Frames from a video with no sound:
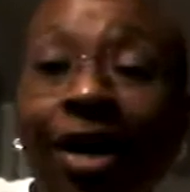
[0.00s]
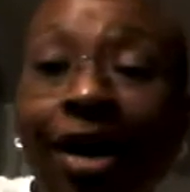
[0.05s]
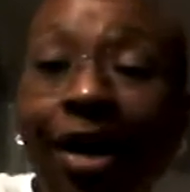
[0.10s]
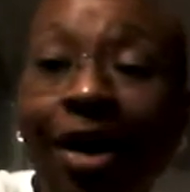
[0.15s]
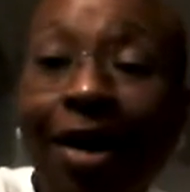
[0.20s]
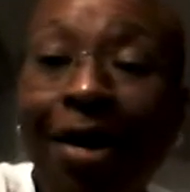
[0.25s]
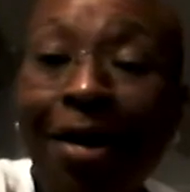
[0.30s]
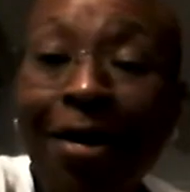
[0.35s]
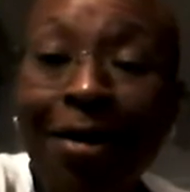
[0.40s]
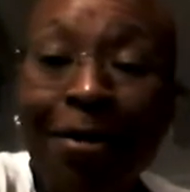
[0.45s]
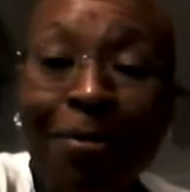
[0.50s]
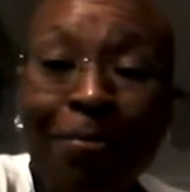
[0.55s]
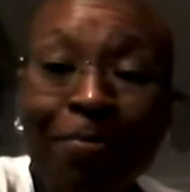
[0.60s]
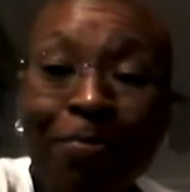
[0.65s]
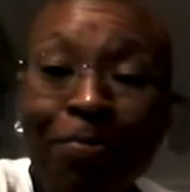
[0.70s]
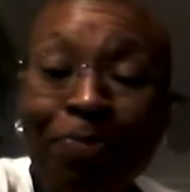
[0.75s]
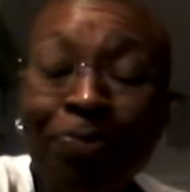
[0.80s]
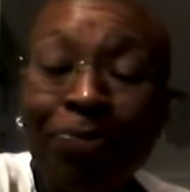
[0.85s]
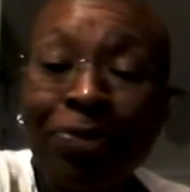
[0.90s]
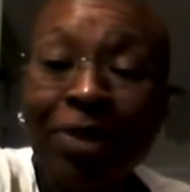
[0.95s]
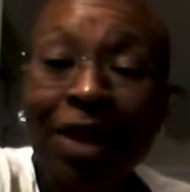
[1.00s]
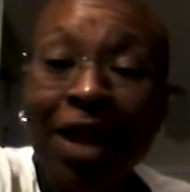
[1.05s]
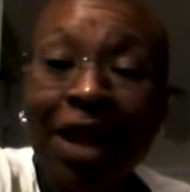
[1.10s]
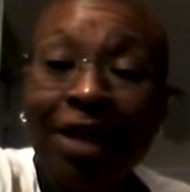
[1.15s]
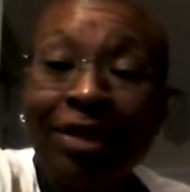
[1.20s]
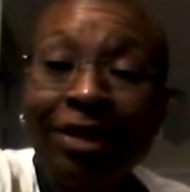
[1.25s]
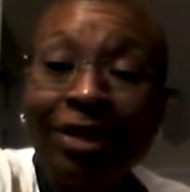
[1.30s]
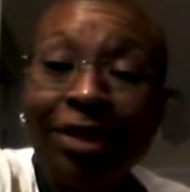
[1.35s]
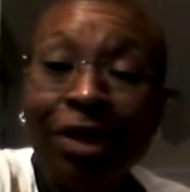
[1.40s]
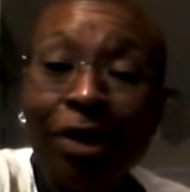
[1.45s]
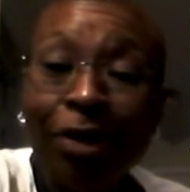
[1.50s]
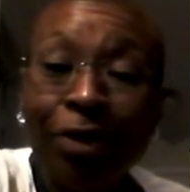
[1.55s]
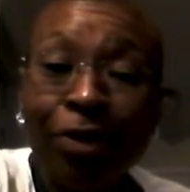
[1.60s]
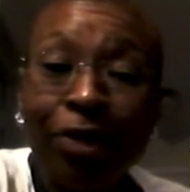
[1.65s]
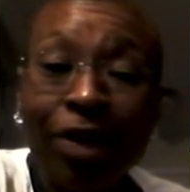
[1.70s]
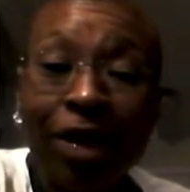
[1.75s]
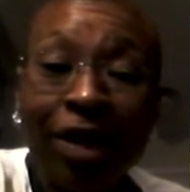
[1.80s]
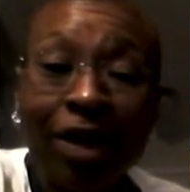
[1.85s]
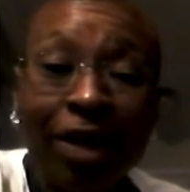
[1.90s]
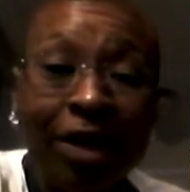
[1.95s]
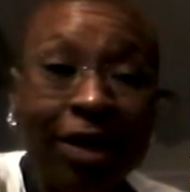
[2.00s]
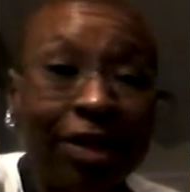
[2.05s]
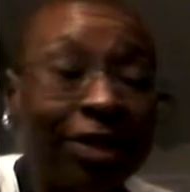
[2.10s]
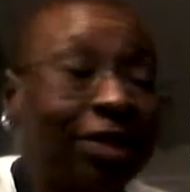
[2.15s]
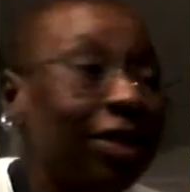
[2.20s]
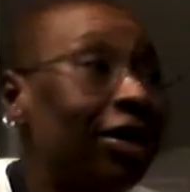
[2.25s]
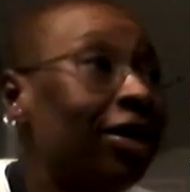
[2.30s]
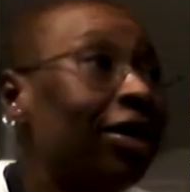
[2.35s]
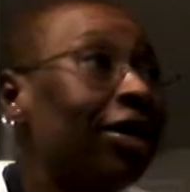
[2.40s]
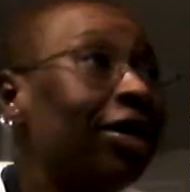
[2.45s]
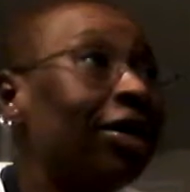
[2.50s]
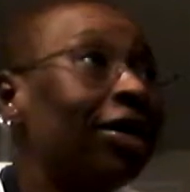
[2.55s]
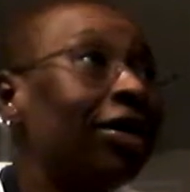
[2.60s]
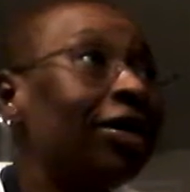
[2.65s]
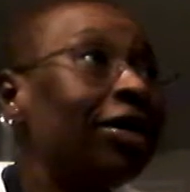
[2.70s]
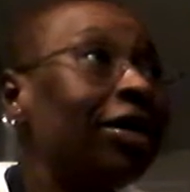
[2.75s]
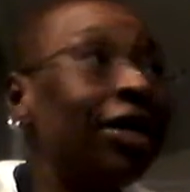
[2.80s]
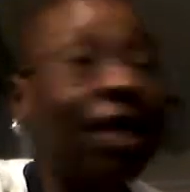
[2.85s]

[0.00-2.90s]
um, you know the the